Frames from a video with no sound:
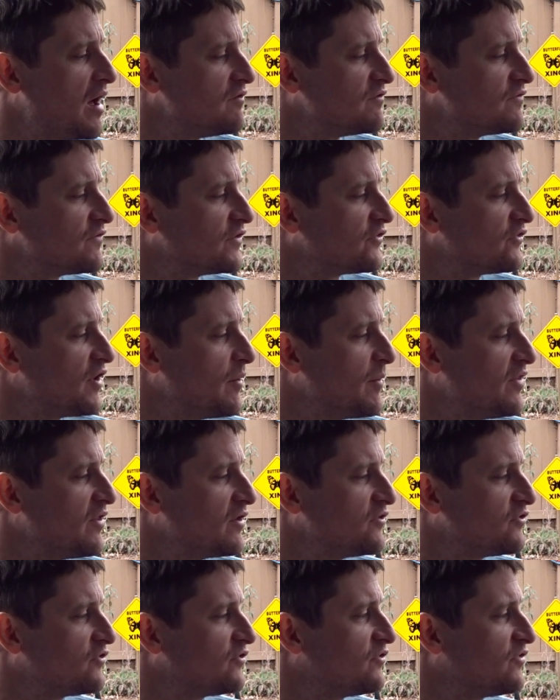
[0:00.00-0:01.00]
for somebody
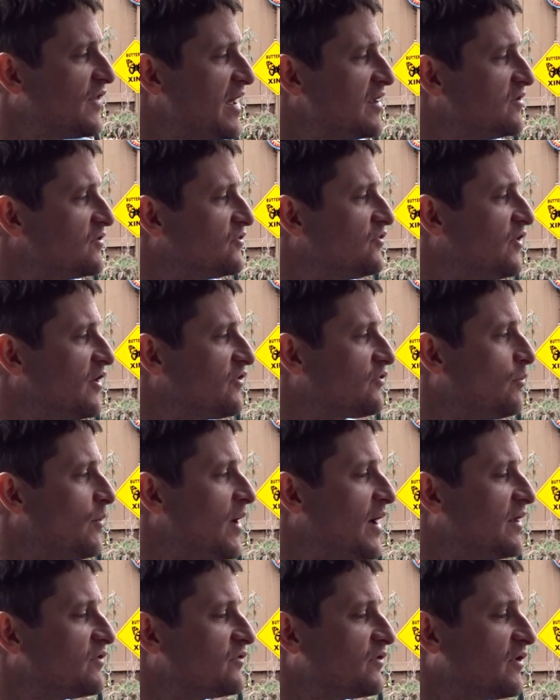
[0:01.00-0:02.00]
that just
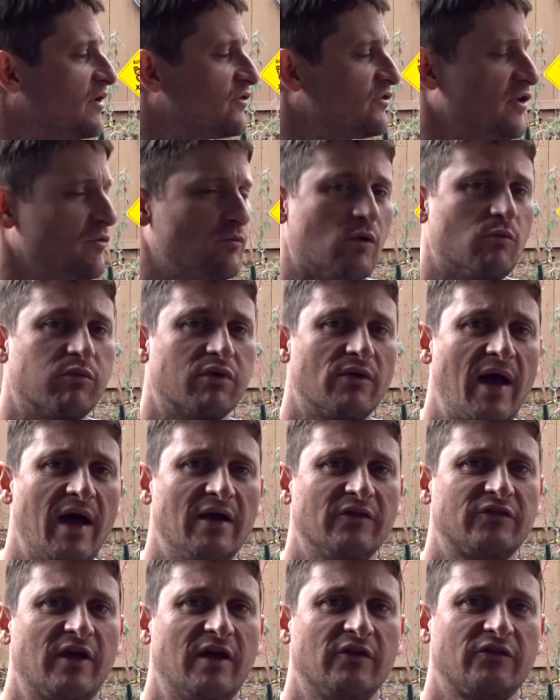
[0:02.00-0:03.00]
wants a simple
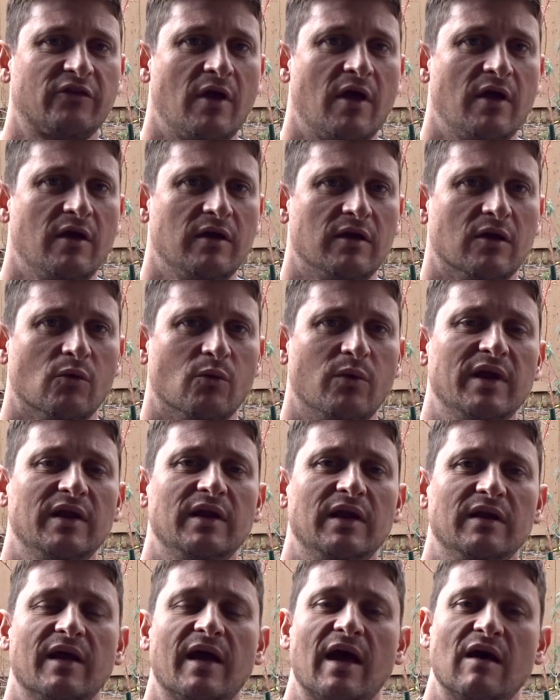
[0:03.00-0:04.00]
process, we
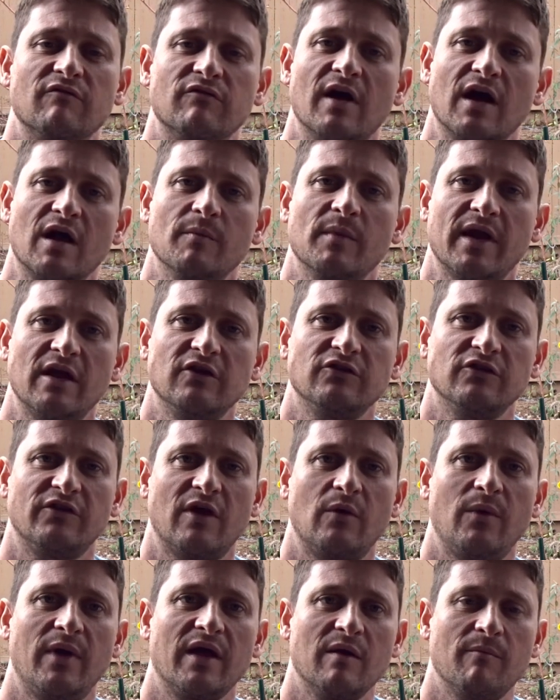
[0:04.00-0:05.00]
need to have recommendations
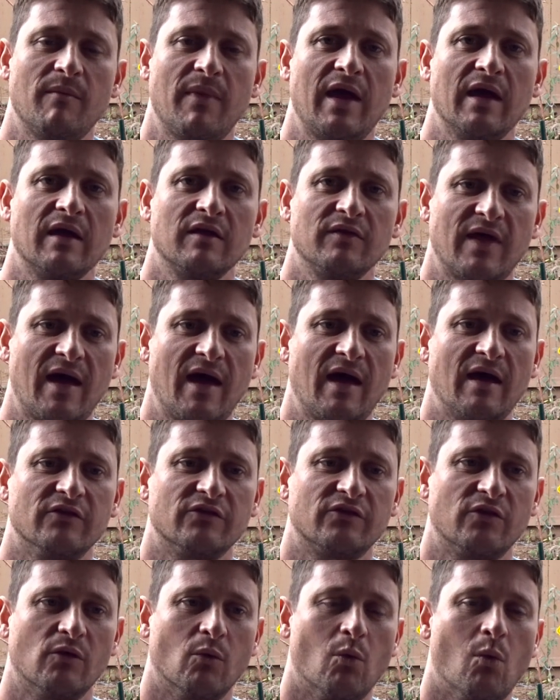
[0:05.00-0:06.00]
that we can make that
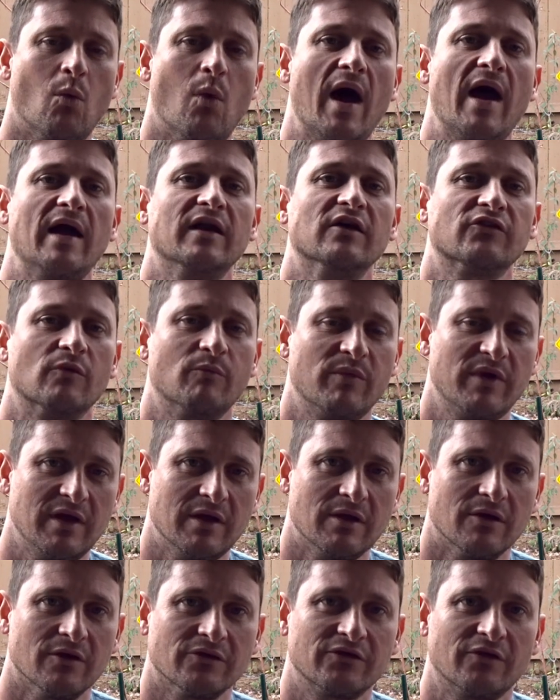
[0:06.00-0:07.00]
has the widest
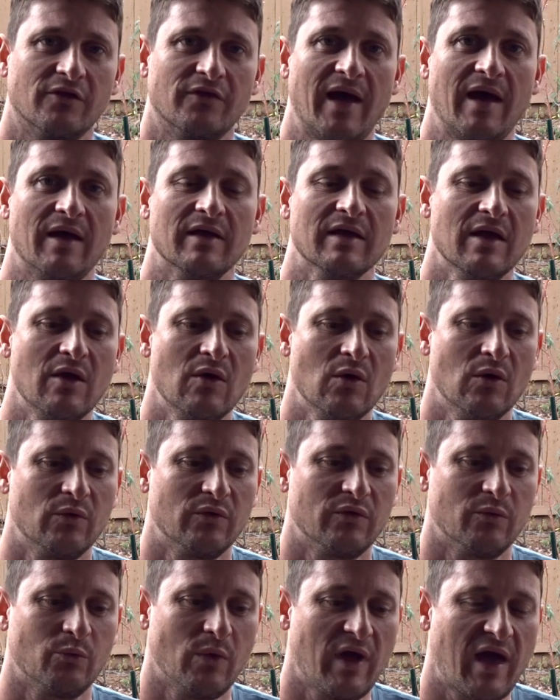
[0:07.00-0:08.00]
appeal so that
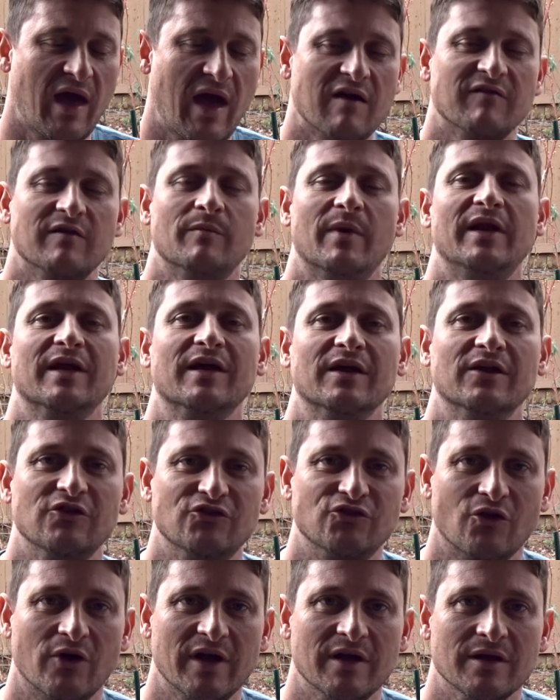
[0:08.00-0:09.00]
everybody can
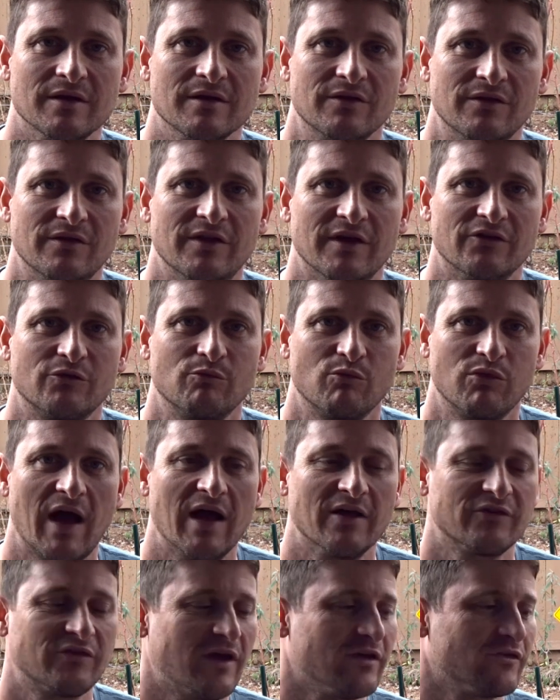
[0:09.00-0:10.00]
enjoy this
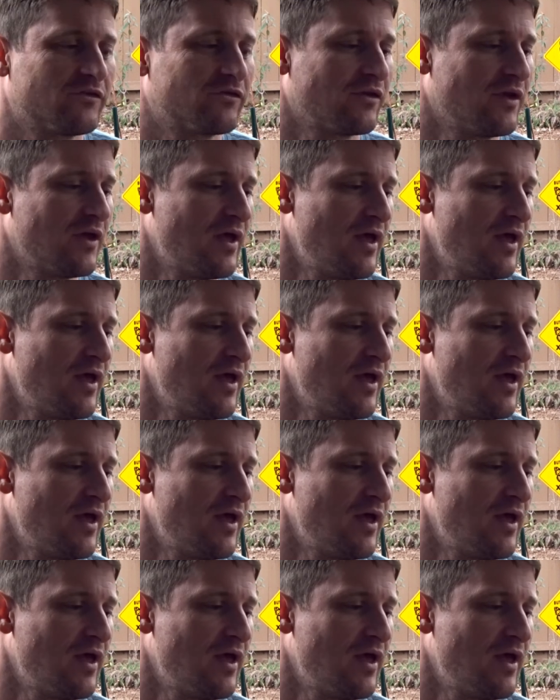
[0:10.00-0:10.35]
process.